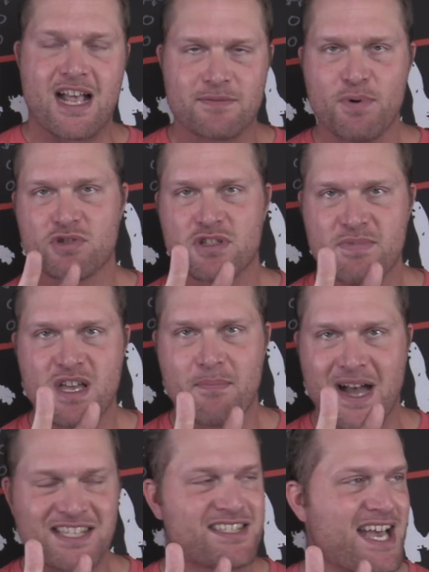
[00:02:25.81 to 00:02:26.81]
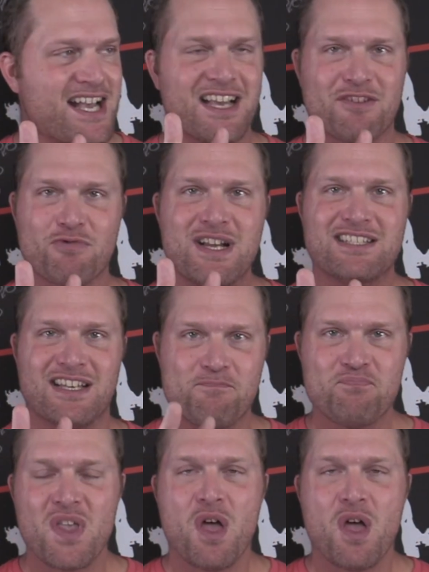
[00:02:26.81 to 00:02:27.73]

It's supposed to be in my second reason